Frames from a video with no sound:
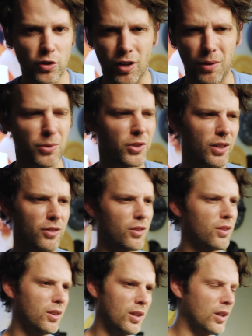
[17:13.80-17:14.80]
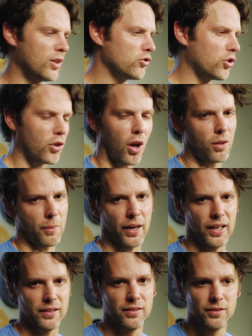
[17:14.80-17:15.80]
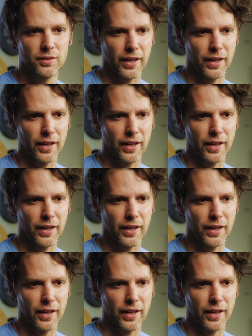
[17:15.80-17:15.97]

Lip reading: is 100% just all in my head